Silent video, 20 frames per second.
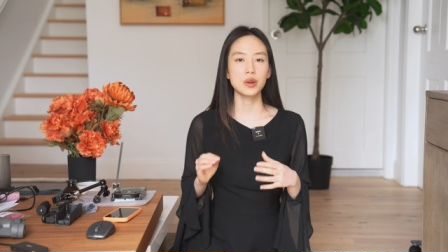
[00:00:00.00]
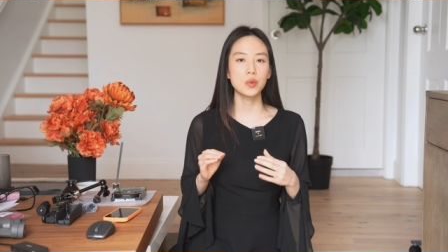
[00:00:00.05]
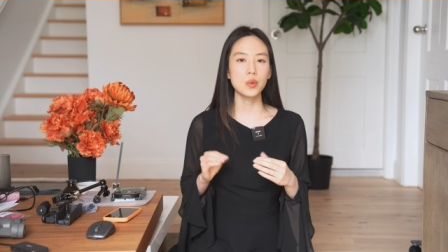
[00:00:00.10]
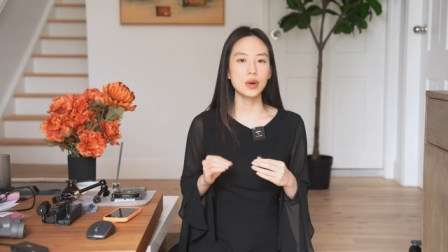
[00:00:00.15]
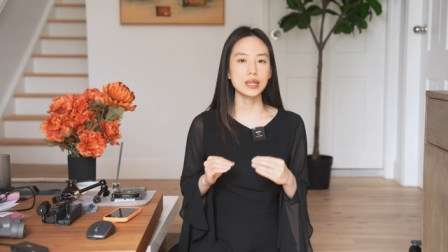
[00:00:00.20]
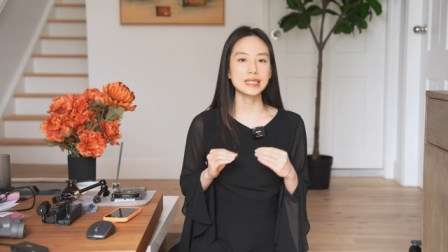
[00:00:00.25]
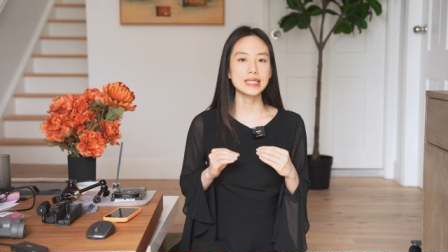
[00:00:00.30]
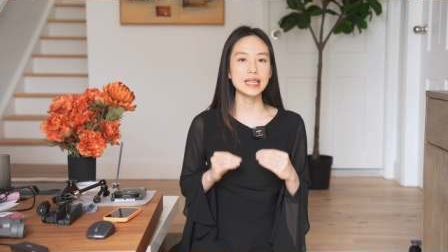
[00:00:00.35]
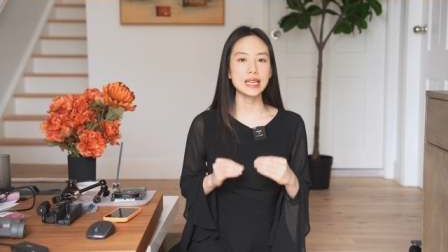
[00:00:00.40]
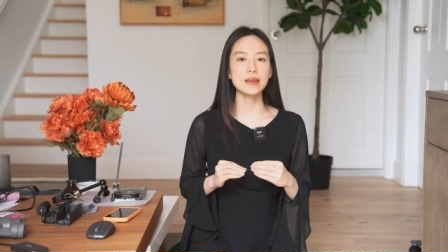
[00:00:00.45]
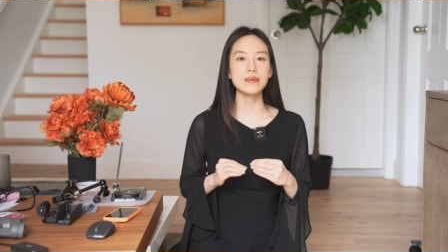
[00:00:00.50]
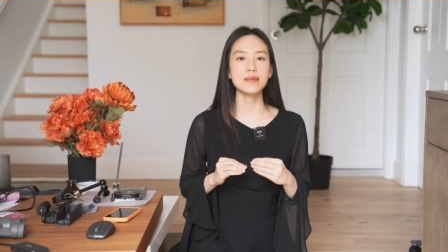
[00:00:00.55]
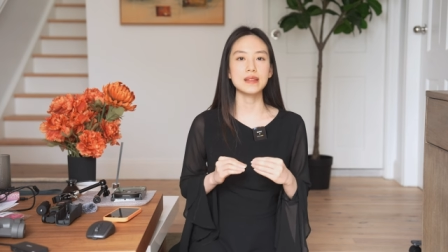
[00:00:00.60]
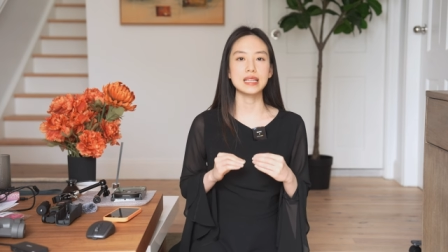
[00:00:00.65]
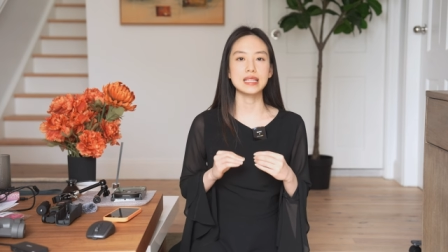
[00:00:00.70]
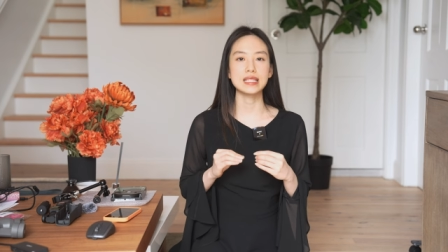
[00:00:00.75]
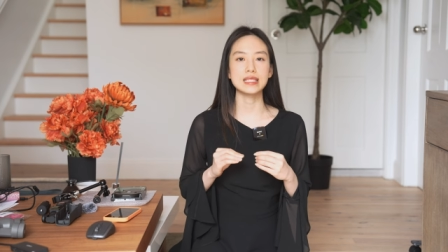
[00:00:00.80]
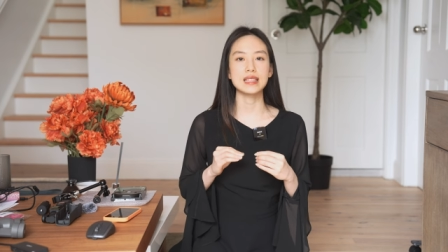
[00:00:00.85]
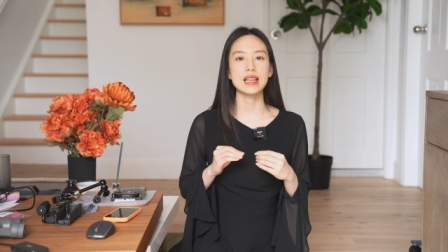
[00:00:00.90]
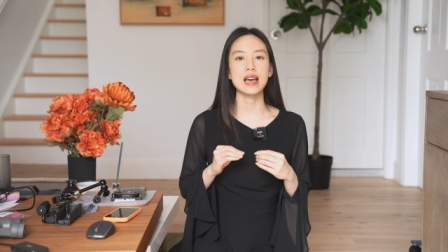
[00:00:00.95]
One tip
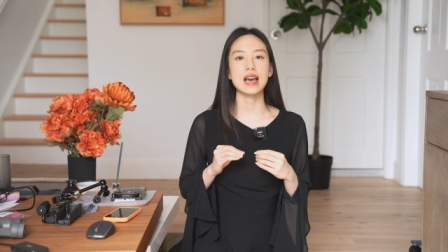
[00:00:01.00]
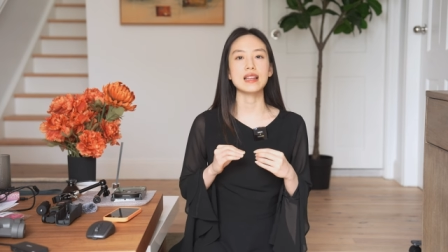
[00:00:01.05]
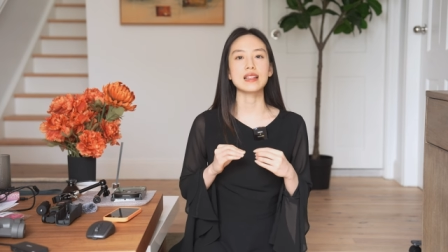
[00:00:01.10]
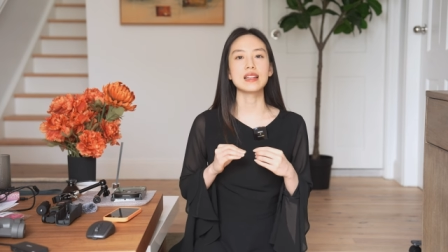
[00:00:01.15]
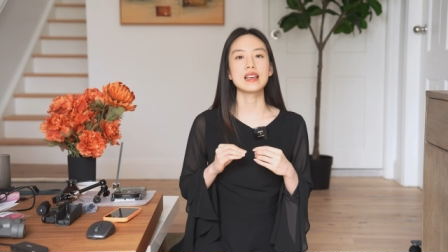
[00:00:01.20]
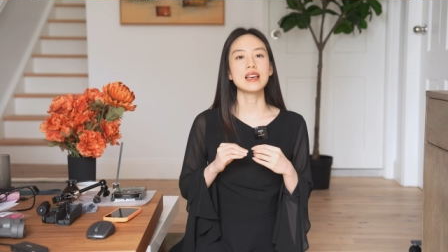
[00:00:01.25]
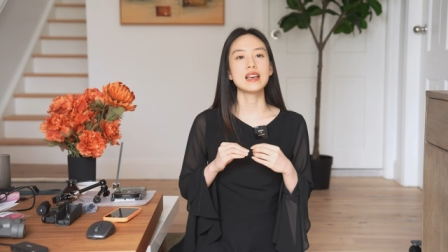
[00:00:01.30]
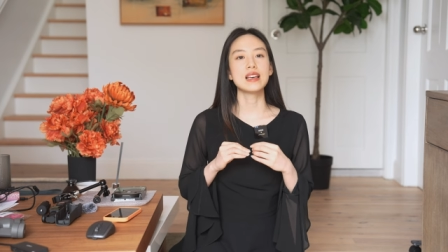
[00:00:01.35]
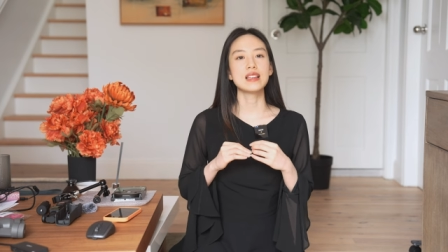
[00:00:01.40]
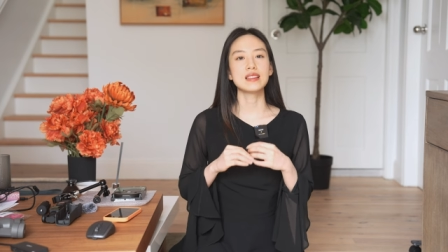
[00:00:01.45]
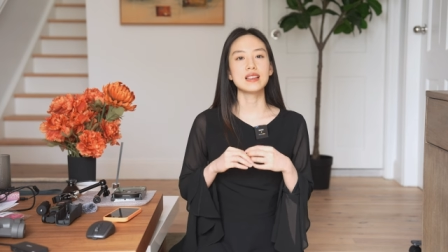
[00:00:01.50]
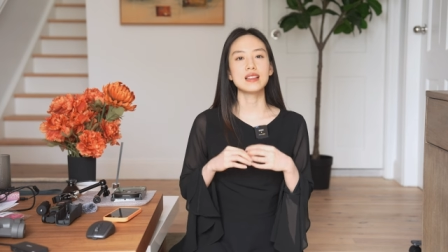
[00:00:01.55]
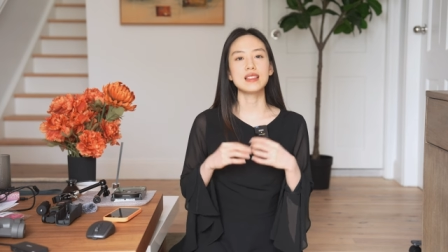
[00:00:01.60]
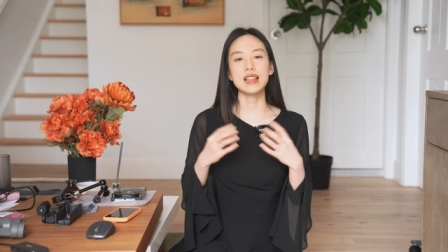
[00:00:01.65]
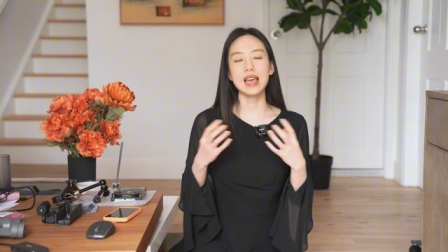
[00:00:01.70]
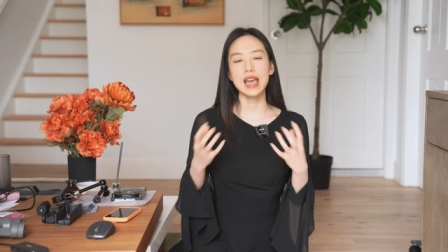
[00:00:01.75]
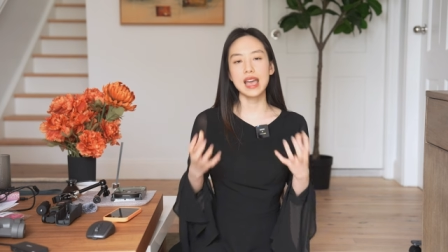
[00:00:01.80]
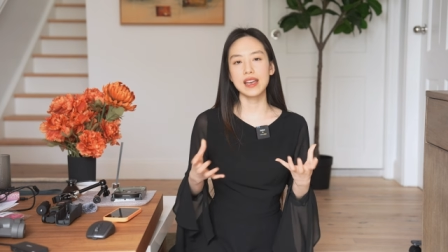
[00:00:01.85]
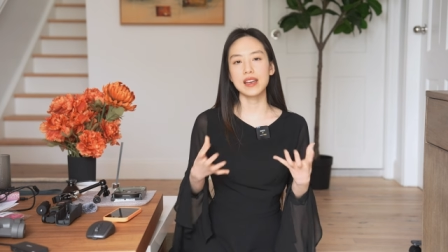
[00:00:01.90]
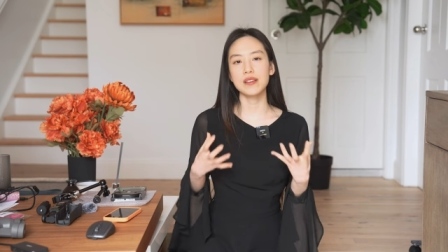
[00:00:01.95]
is that the
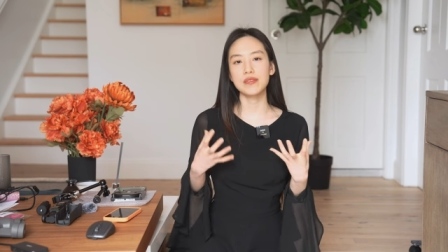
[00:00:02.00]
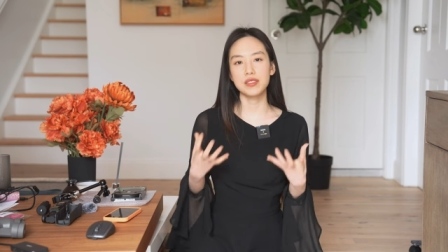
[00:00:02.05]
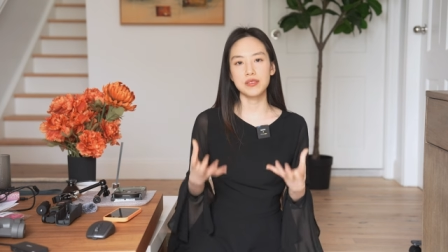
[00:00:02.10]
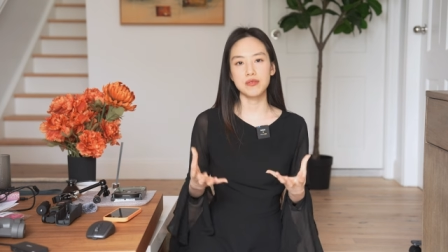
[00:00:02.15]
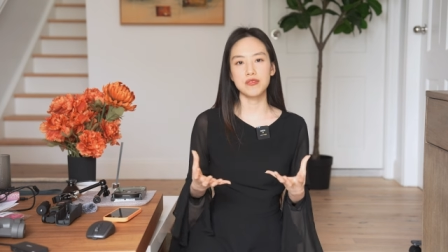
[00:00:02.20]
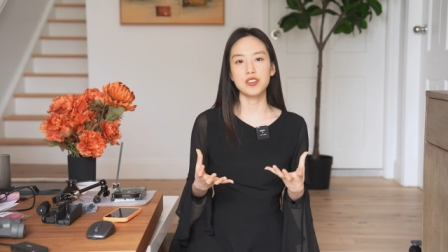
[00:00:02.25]
length of the